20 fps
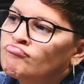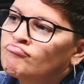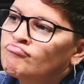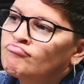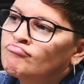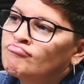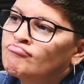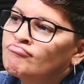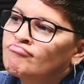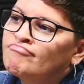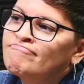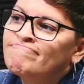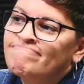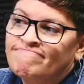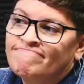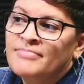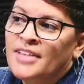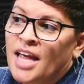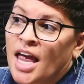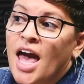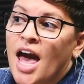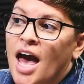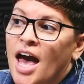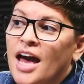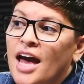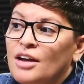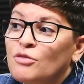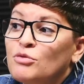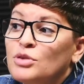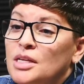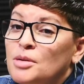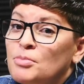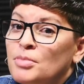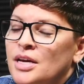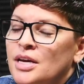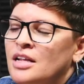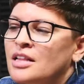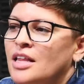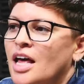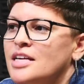Oh wow. Yeah, I had a really
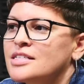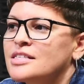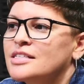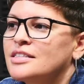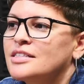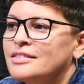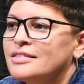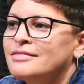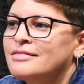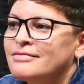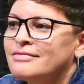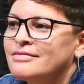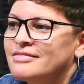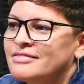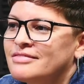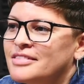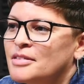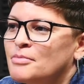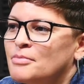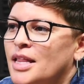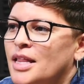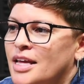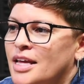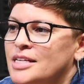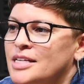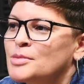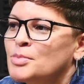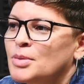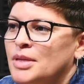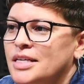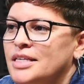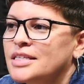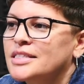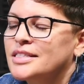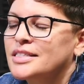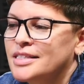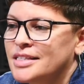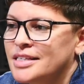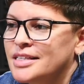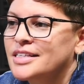big closet. See, that's place.
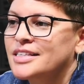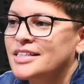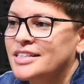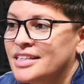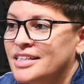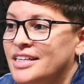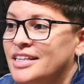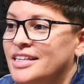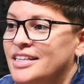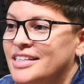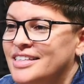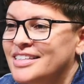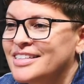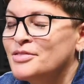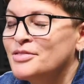important.